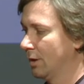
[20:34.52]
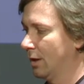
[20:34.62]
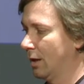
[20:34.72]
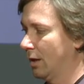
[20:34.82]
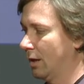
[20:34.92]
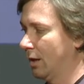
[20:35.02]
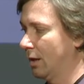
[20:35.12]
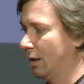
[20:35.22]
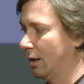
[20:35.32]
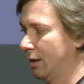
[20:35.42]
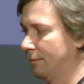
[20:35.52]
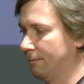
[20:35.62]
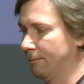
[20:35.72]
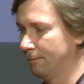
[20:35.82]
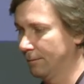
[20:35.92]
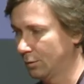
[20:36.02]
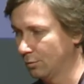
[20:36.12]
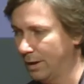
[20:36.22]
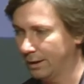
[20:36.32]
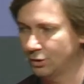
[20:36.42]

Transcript: uh, uh, uh, to make